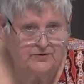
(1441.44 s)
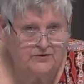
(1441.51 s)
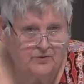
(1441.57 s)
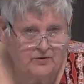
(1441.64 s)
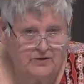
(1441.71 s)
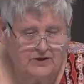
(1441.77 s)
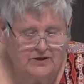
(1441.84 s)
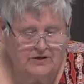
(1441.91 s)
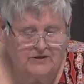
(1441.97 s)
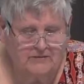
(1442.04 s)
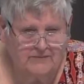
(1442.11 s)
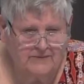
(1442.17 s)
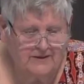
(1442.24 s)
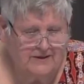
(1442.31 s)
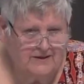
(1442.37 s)
no
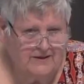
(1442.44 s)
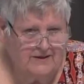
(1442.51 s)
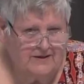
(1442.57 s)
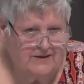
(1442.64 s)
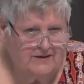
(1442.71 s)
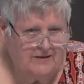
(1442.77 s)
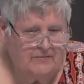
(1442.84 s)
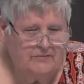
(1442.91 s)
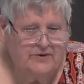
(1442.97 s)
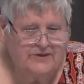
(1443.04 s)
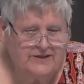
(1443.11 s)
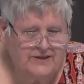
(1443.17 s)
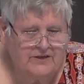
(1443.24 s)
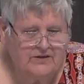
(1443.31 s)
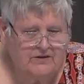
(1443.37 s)
harm,
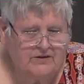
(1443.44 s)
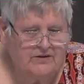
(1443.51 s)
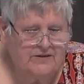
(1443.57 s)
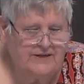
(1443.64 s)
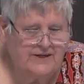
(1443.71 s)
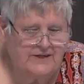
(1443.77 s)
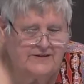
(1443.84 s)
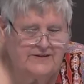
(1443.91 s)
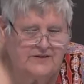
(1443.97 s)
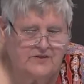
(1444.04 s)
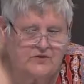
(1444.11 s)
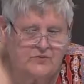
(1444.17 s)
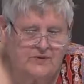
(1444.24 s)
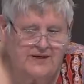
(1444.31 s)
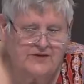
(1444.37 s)
particularly in
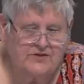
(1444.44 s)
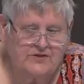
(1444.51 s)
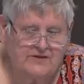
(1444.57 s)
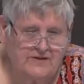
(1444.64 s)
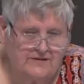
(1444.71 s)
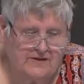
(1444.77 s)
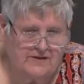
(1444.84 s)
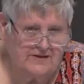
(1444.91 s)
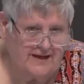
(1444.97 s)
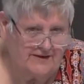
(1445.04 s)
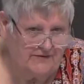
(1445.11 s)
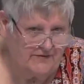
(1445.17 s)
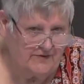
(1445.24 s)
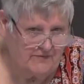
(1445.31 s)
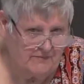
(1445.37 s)
situations of the
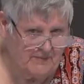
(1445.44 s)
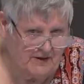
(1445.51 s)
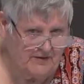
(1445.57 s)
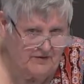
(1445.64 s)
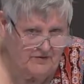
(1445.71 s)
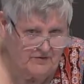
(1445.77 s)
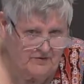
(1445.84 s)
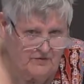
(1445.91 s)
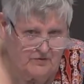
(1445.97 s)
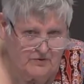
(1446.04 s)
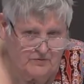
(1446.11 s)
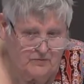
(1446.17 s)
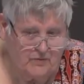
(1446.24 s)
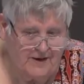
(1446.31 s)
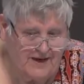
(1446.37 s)
life of the mother or
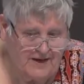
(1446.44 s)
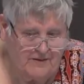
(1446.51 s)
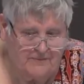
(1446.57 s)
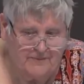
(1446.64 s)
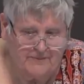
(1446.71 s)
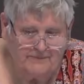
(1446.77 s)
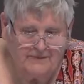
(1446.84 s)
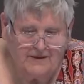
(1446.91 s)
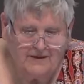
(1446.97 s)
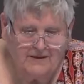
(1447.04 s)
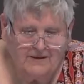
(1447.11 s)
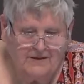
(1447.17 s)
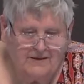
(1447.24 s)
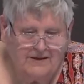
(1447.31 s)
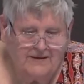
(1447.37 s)
rape.
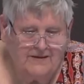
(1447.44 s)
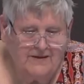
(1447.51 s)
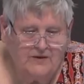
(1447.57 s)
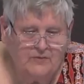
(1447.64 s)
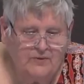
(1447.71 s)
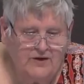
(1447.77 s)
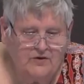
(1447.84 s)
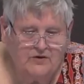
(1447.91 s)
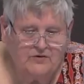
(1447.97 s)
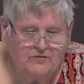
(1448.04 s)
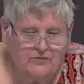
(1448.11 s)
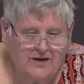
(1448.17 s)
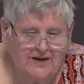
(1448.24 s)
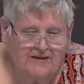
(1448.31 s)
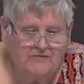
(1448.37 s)
I think we could
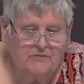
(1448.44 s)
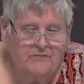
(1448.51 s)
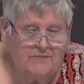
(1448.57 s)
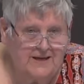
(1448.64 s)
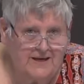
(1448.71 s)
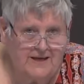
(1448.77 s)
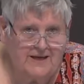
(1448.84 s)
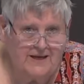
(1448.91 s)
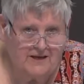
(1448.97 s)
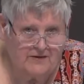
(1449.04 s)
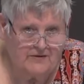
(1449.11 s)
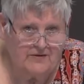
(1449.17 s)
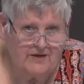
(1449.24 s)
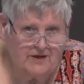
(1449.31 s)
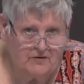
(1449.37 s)
drive many
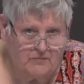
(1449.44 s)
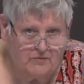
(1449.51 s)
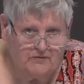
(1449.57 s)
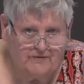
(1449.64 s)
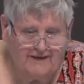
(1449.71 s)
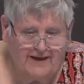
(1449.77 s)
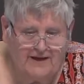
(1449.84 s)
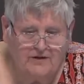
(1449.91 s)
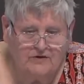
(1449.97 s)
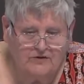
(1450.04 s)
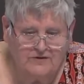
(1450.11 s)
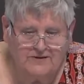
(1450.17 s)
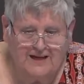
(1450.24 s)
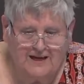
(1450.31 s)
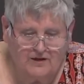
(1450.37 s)
healthcare
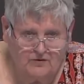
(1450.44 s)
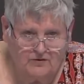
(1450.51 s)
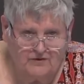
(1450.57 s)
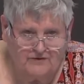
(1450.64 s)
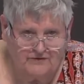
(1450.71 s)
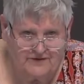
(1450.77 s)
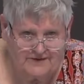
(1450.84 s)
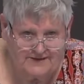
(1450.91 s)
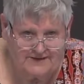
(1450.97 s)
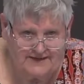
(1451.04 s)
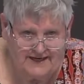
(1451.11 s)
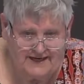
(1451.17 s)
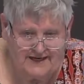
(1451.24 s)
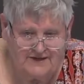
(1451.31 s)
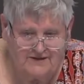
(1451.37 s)
providers out of the
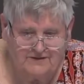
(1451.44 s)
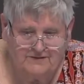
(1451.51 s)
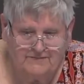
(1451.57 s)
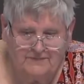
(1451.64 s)
state.